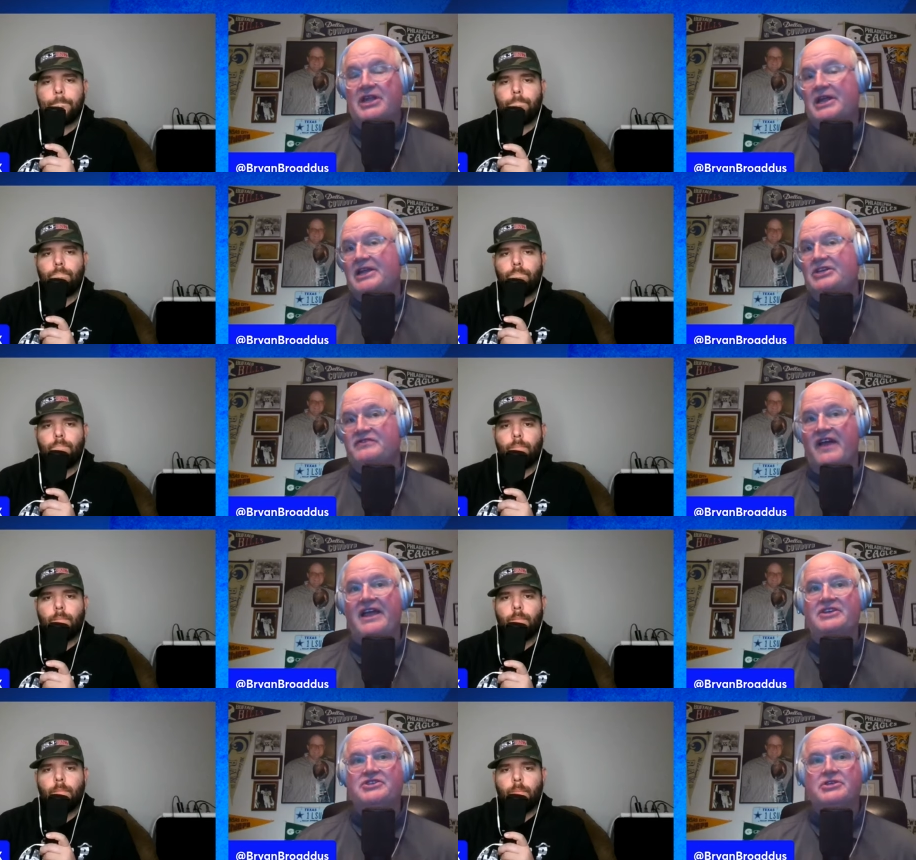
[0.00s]
Speaker 1: that he's
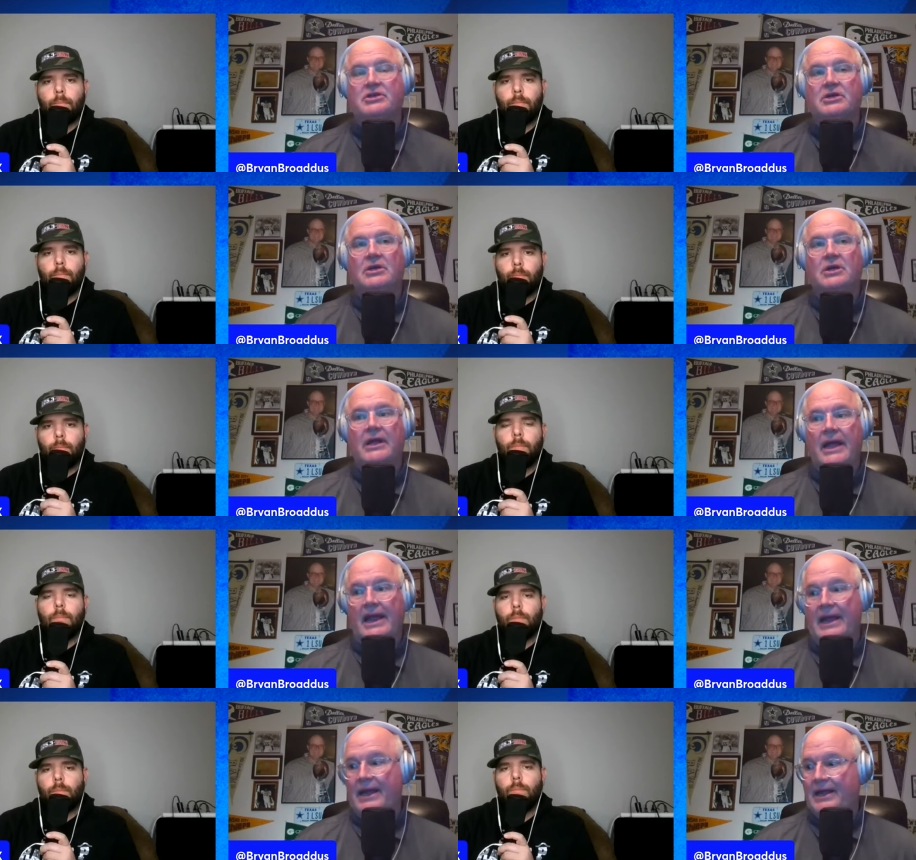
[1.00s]
faced
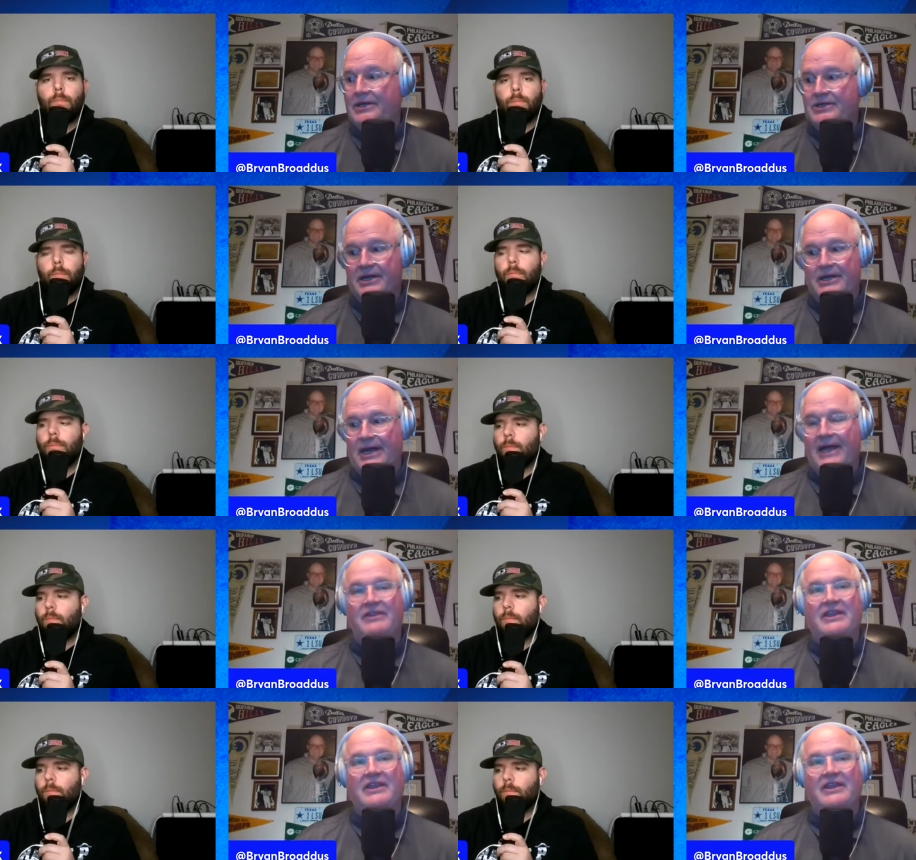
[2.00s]
and uh, I
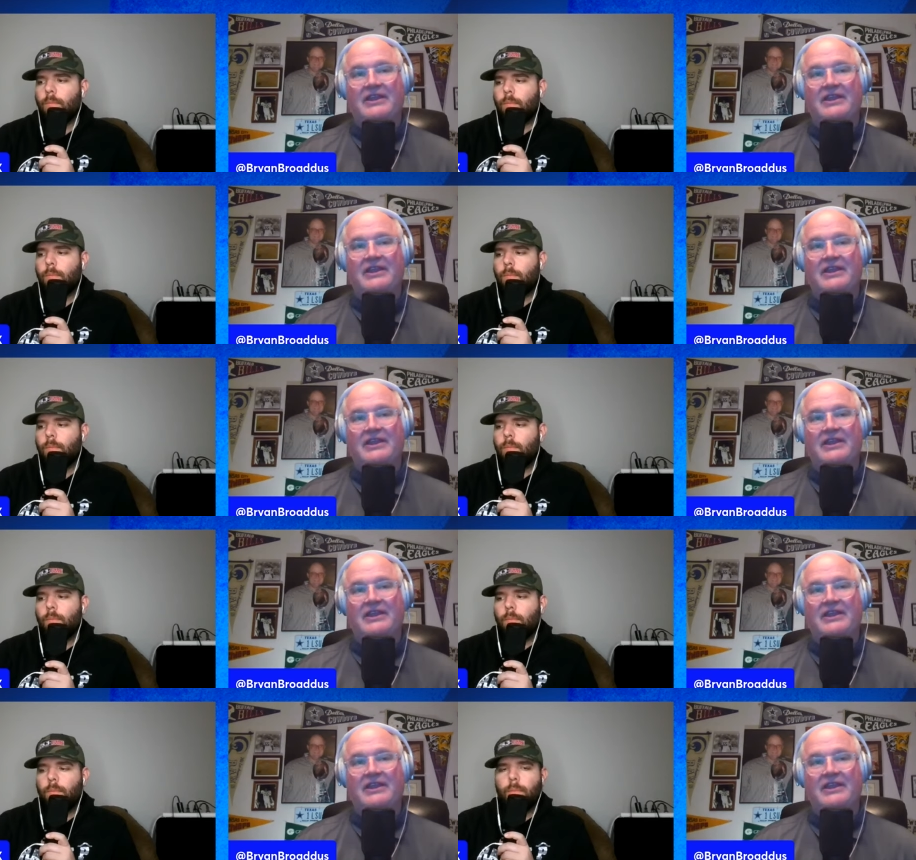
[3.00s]
think I would leave him
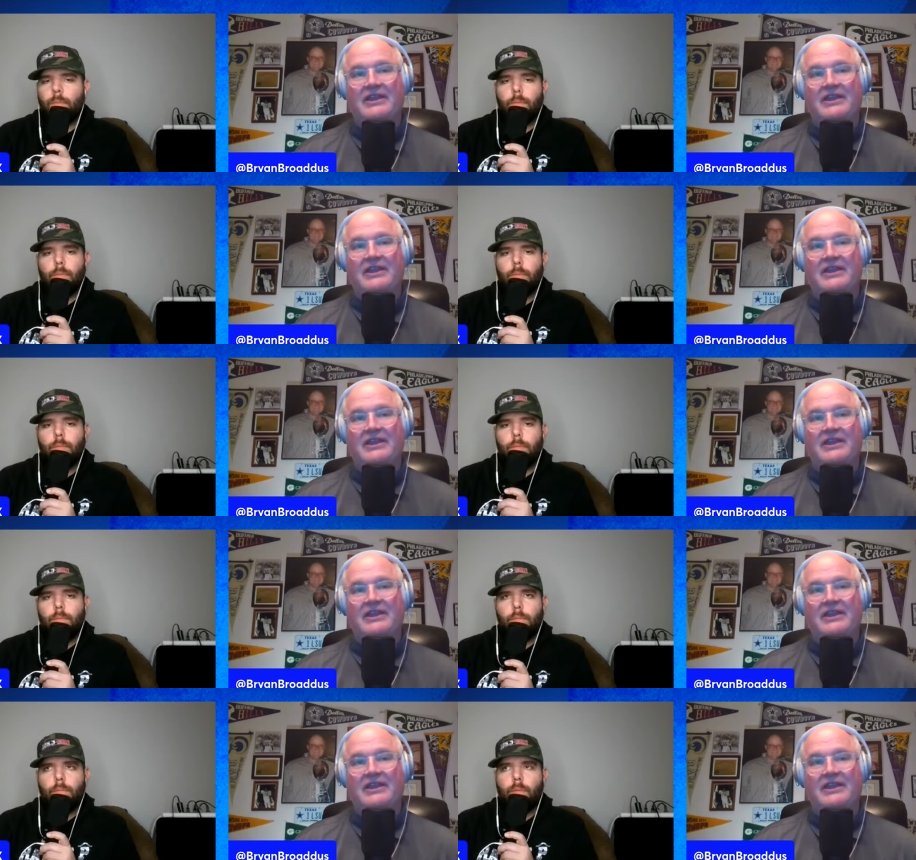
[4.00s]
there if it was me.
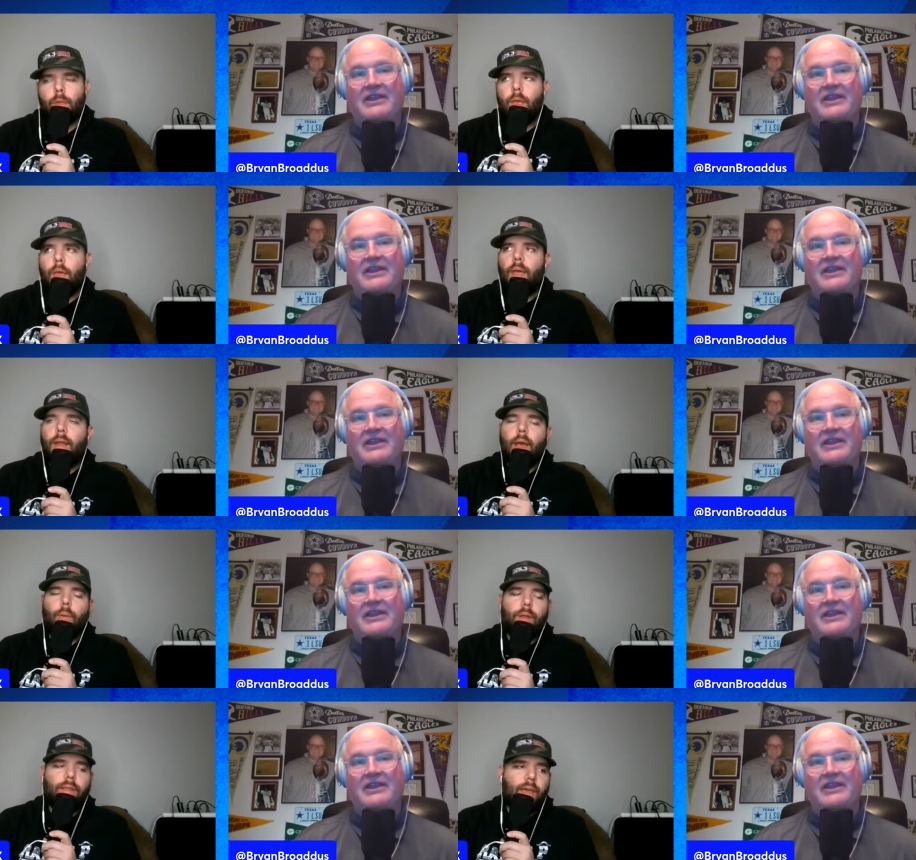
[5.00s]
Speaker 2: Now,
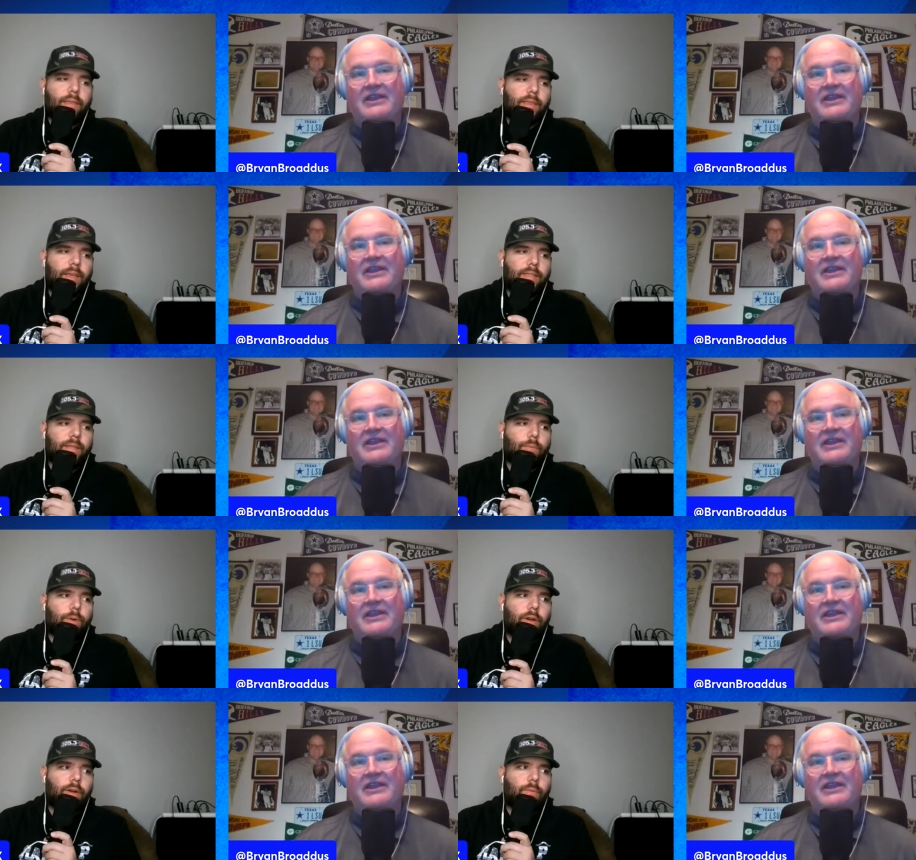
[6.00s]
one of the other things that
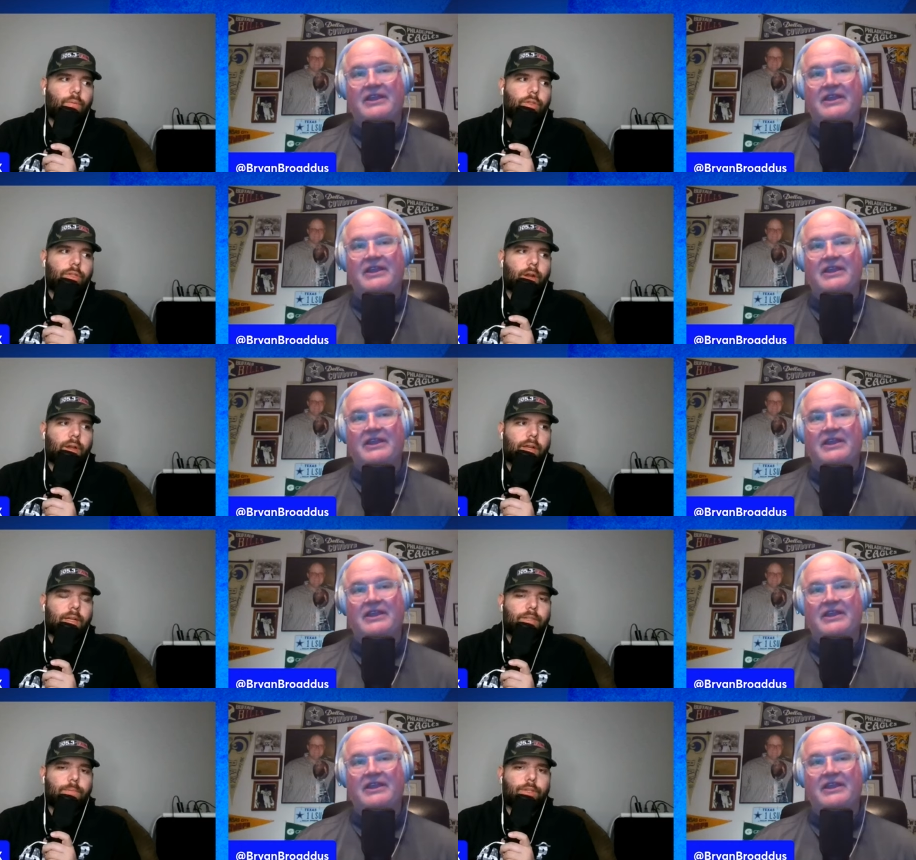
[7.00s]
we're we're starting to
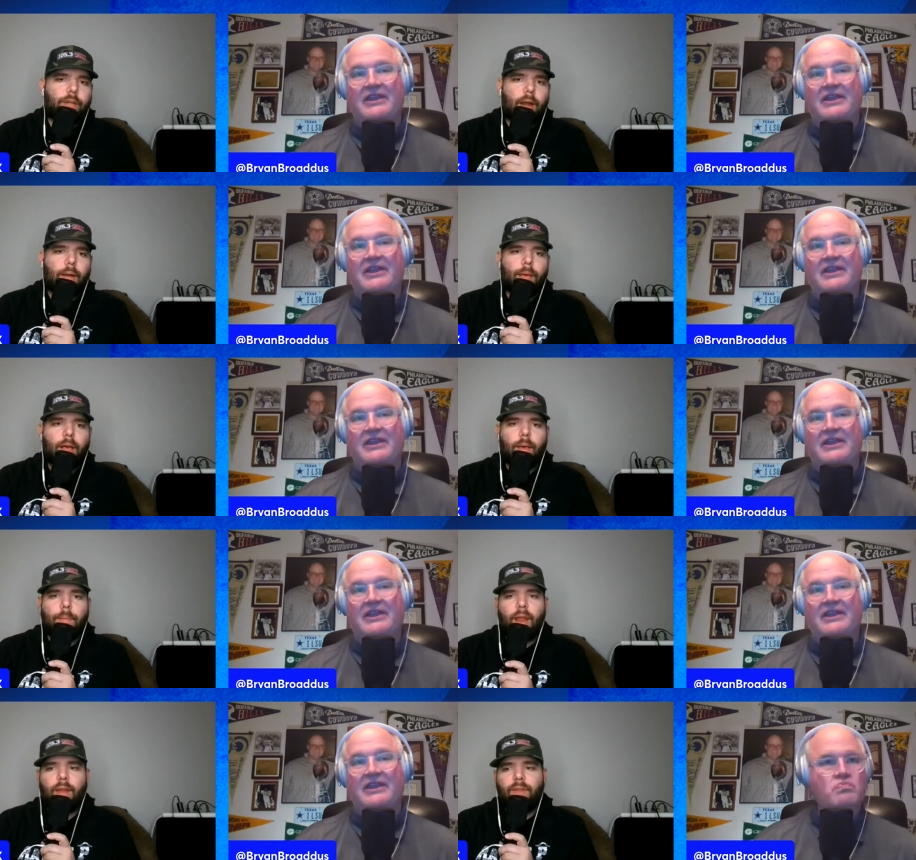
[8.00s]
hear some chatter about
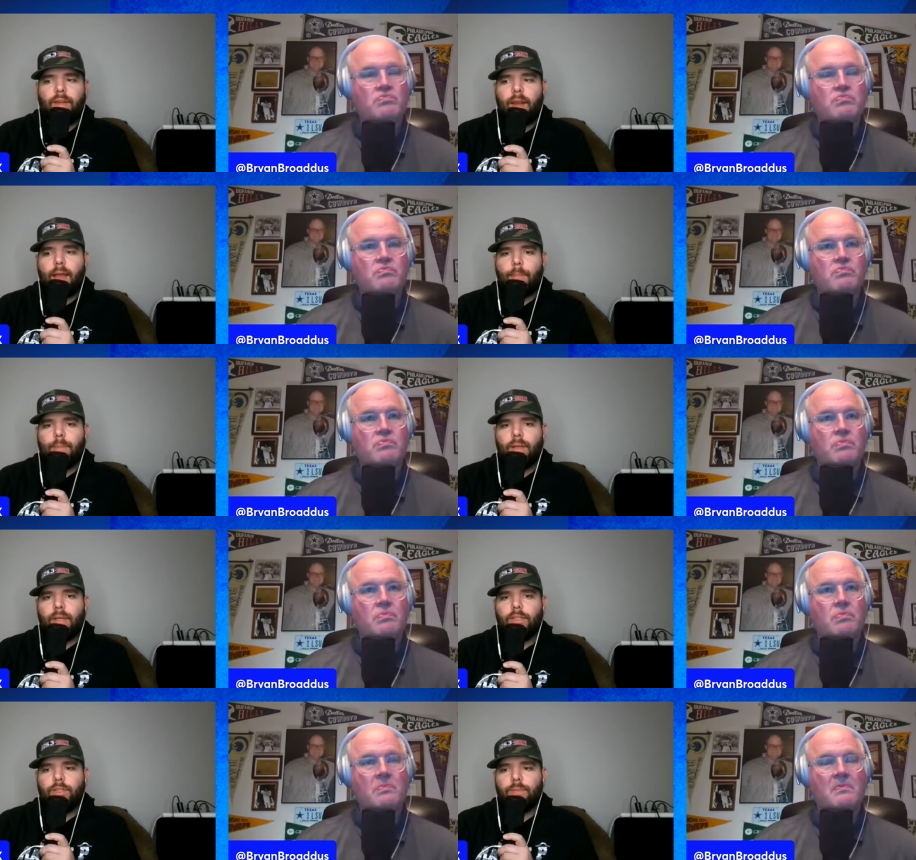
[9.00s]
coming out of
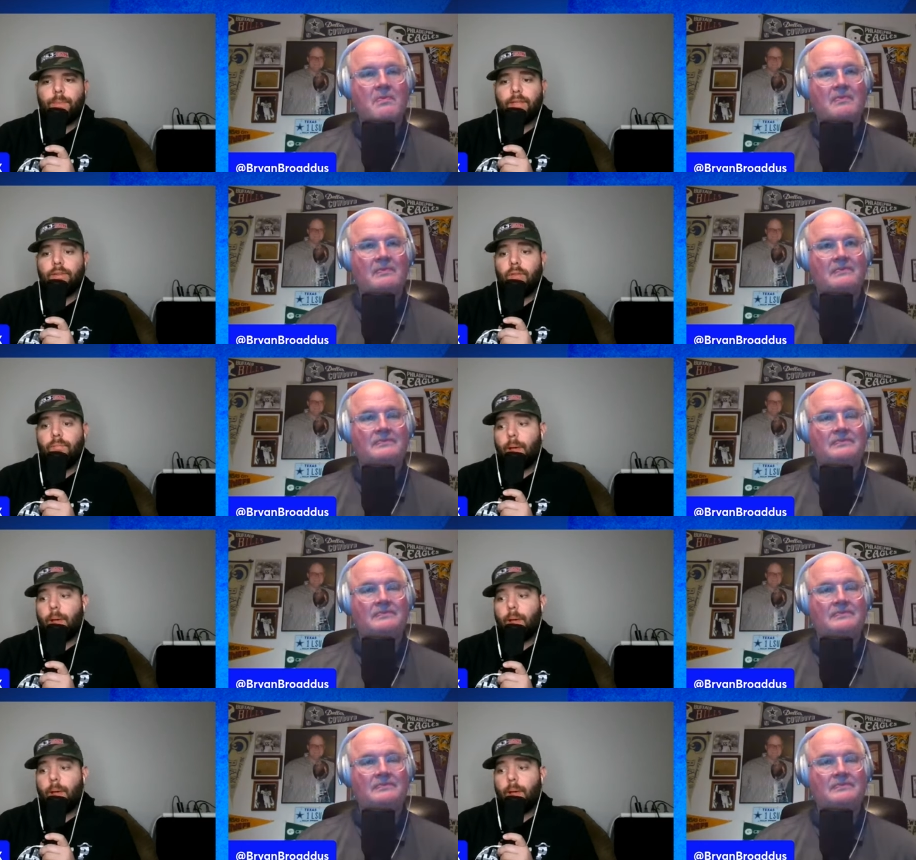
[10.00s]
Indianapolis, just based off